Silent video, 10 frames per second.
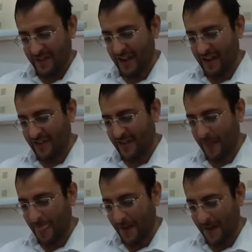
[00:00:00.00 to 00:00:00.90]
days.
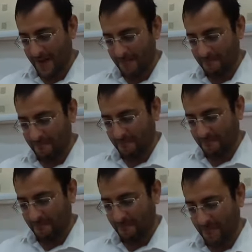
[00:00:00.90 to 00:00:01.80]
Um,
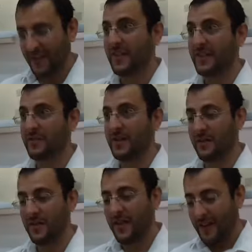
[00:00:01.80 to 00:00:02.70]
nice to meet
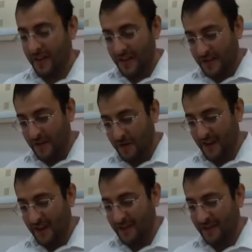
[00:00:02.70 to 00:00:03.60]
you. So
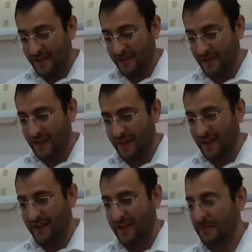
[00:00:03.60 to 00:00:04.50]
we're in the
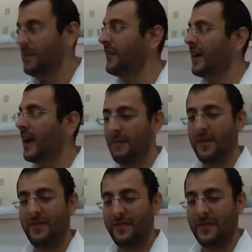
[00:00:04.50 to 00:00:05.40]
Sugyas in Bava
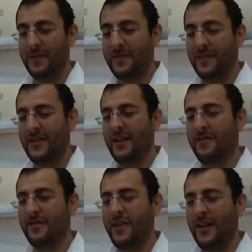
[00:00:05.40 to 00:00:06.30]
Kama of
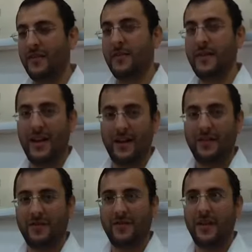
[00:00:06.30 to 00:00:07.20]
Daf Nun Aleph, Amud
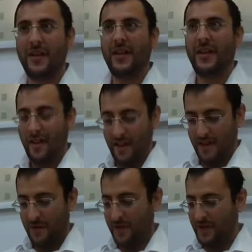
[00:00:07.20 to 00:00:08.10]
Aleph,
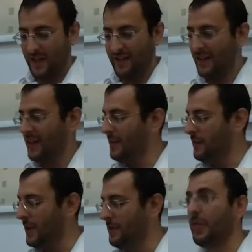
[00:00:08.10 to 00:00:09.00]
uh, which are dealing
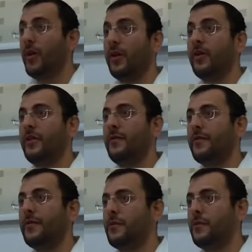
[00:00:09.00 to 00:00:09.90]
with bore,
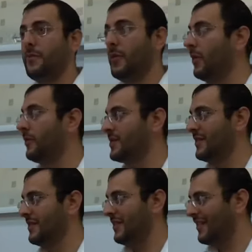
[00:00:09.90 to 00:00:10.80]
with bore, which
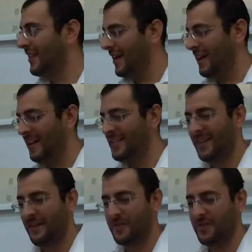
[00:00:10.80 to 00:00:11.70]
is, you know, as
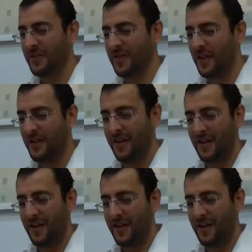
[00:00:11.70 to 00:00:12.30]
I'm sure you know,